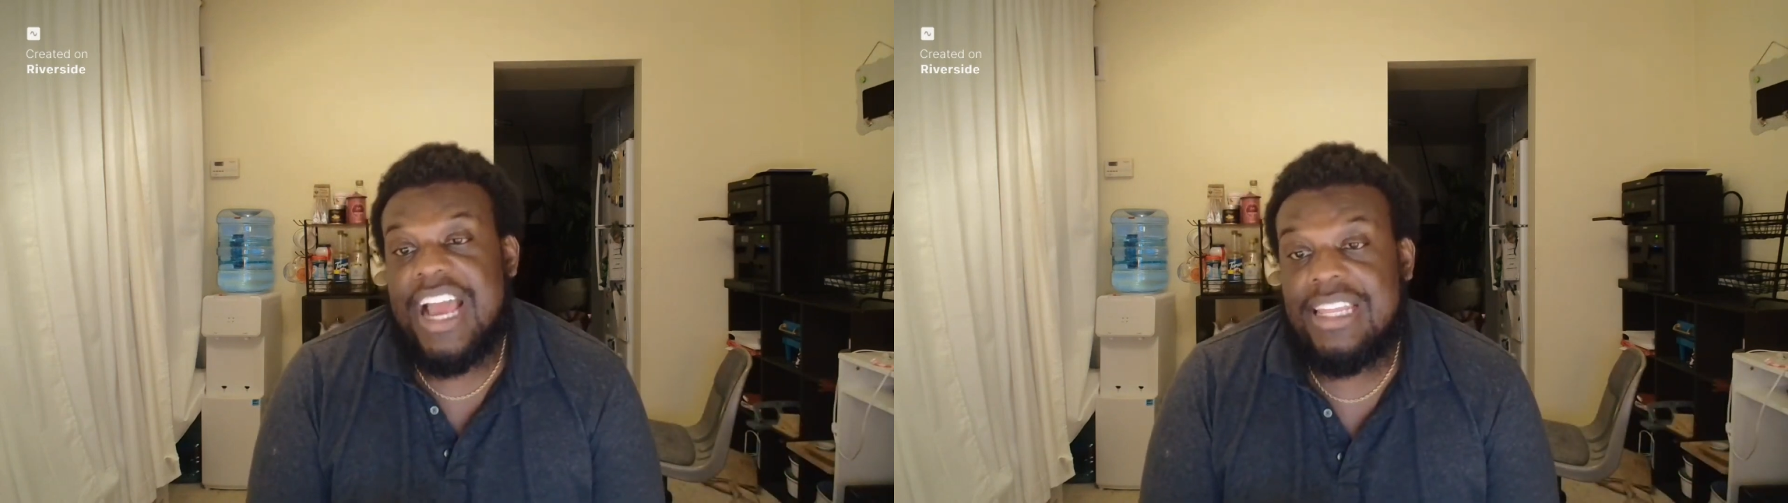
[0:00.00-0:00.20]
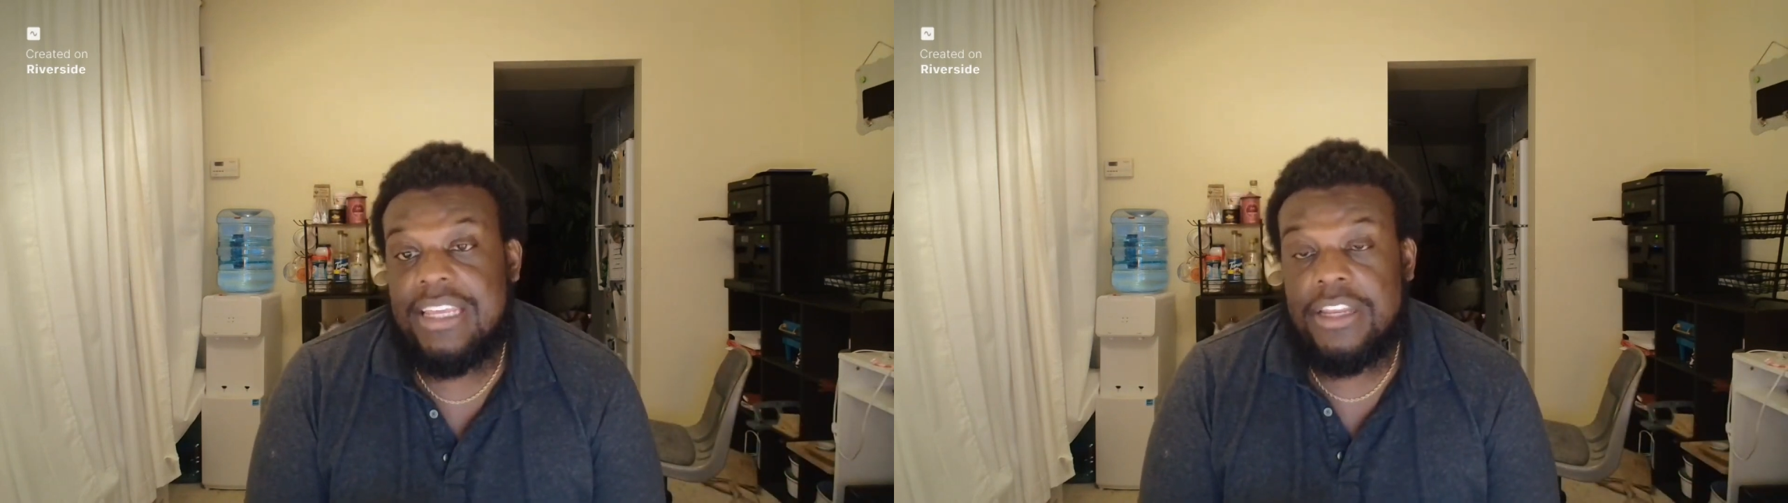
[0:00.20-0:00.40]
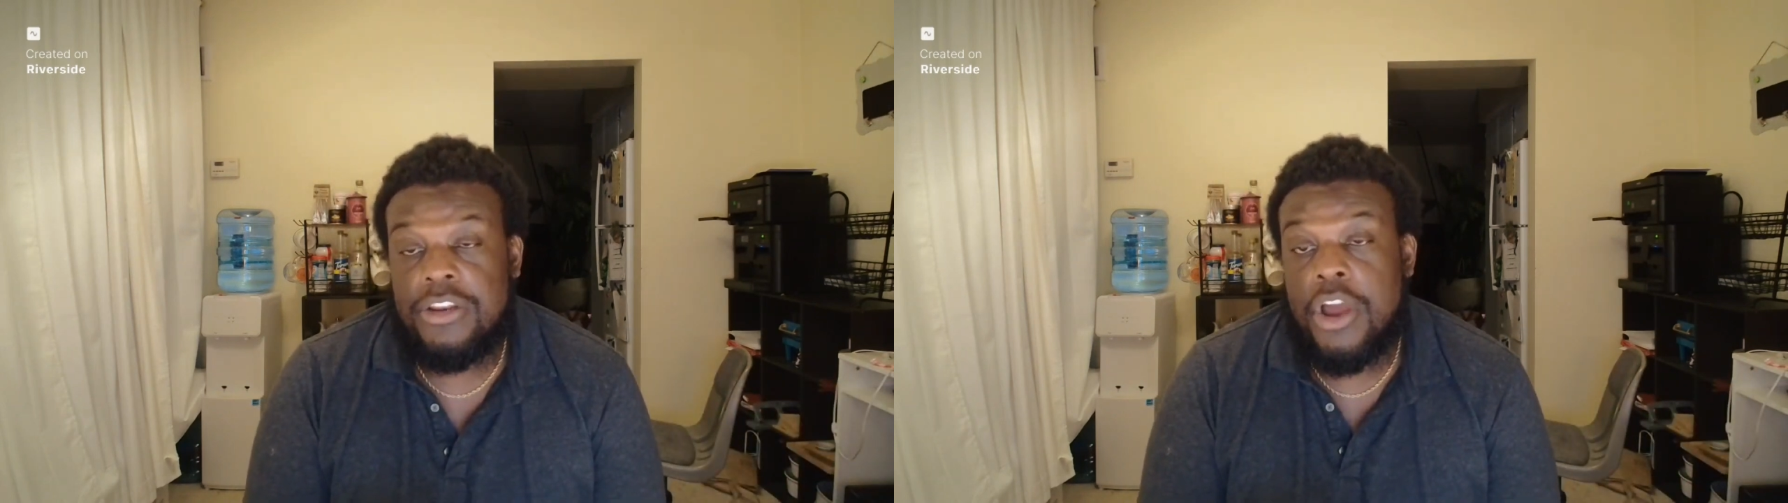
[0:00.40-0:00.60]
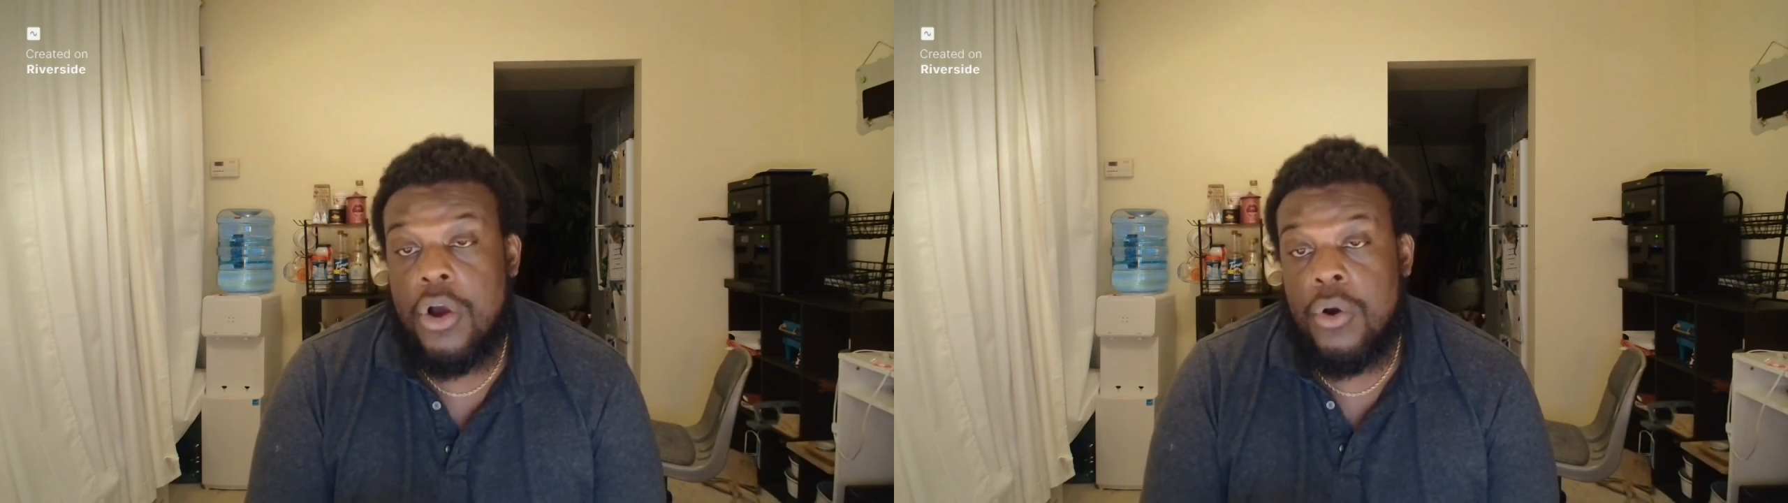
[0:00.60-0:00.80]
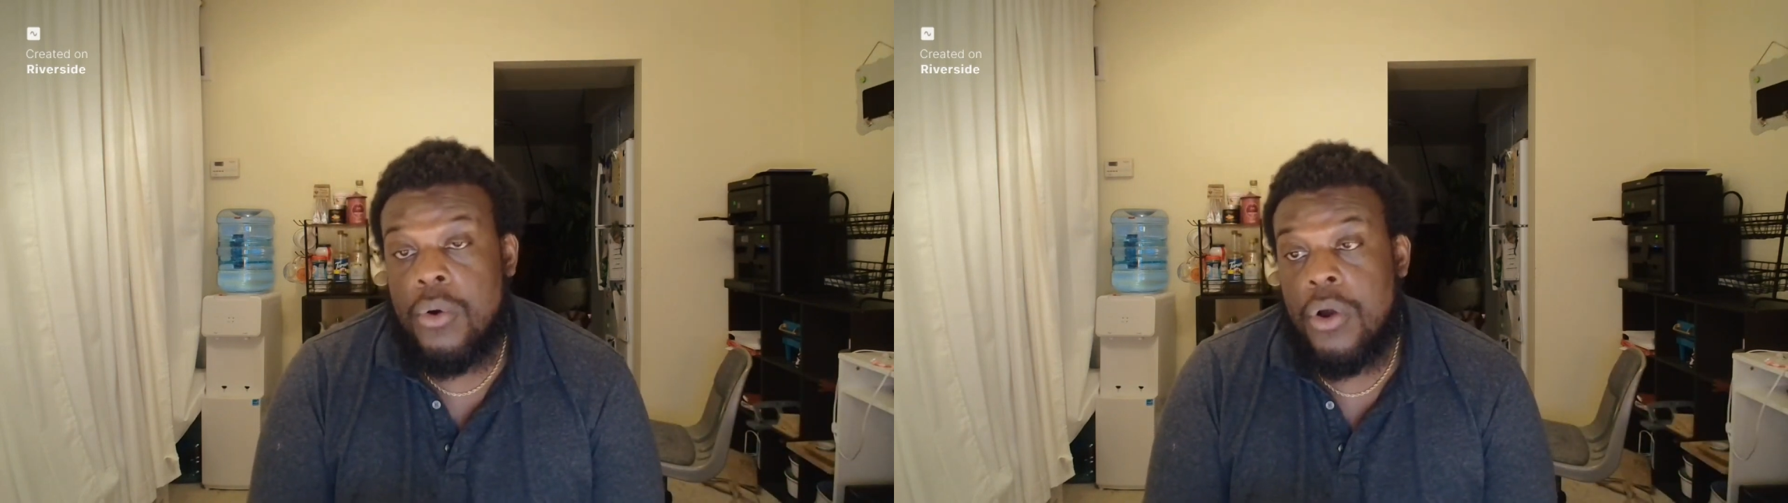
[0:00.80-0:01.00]
Allen?
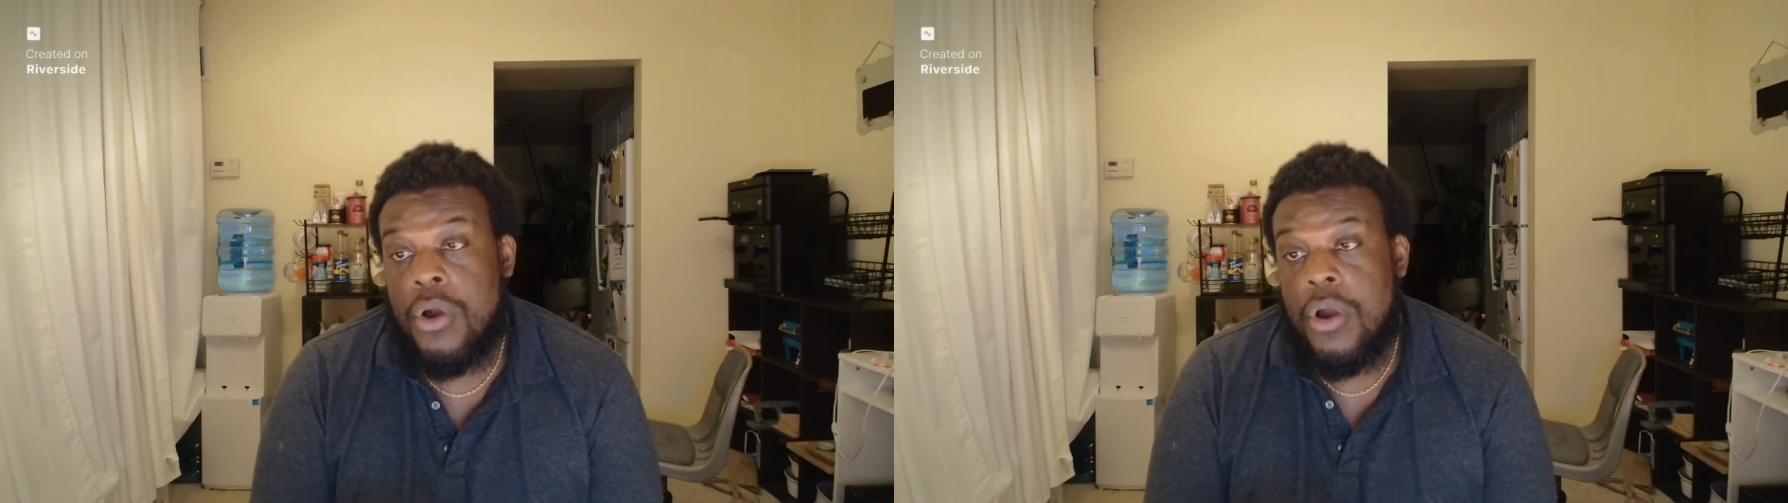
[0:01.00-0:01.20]
No,